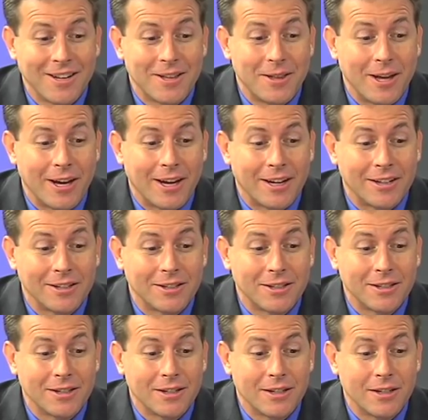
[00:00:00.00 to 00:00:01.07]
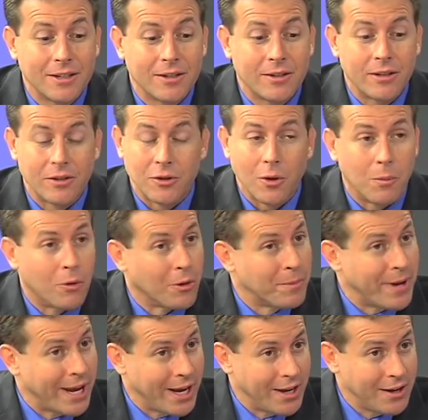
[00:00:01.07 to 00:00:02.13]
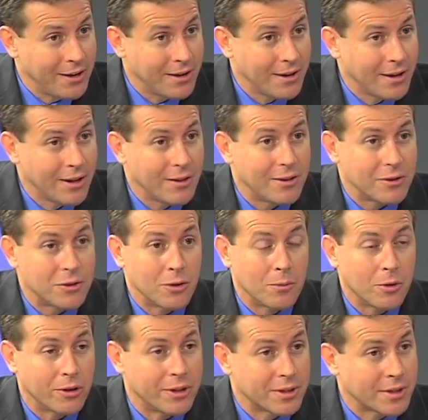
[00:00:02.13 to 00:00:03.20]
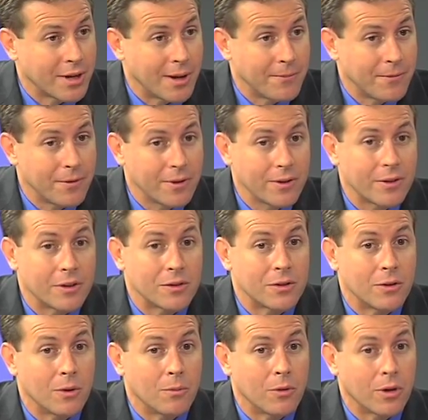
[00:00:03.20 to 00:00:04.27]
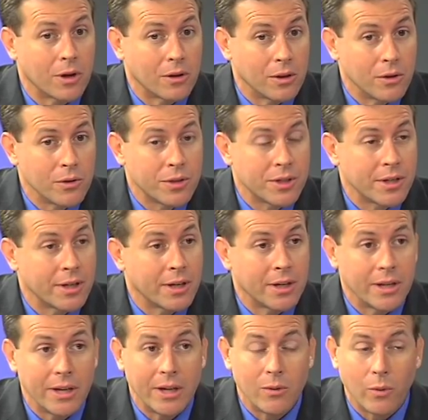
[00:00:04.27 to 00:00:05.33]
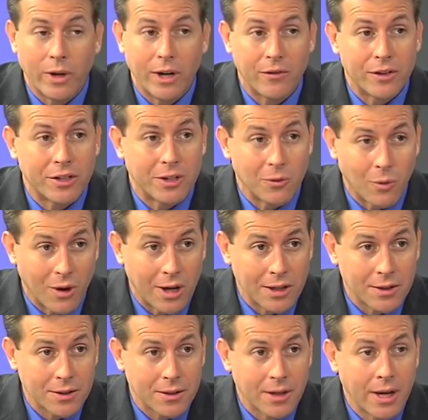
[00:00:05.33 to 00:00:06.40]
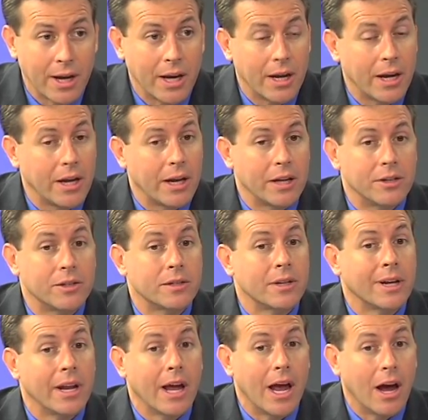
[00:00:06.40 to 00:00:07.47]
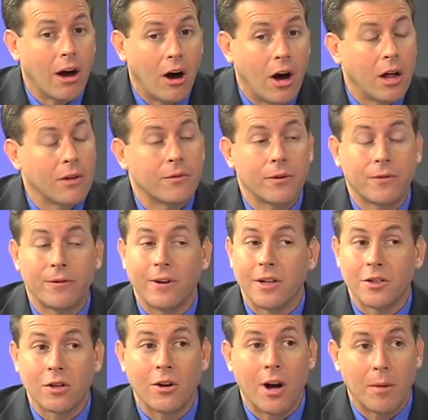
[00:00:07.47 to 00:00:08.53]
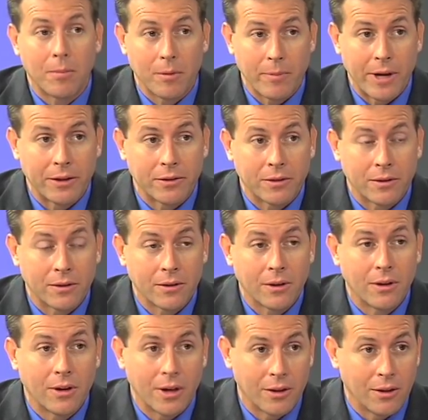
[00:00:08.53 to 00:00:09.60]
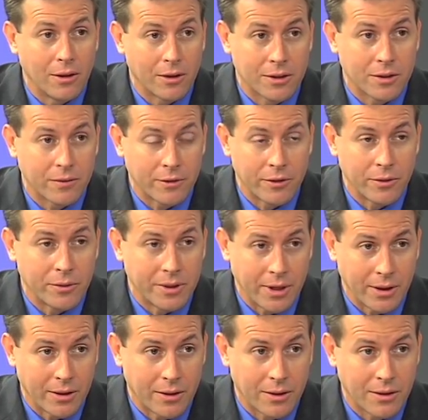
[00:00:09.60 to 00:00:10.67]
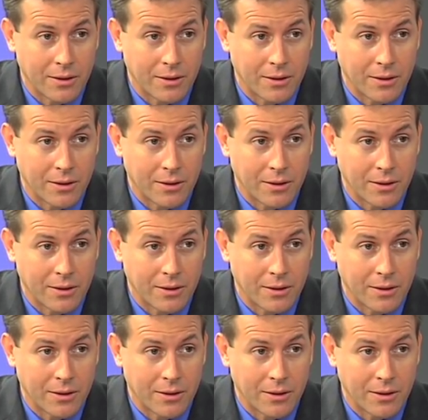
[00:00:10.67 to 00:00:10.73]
that there's no more pain, there's no more discomfort, there's no more glue. She can eat whatever she wants. And she said all of her friends compliment her on the looks of her new teeth.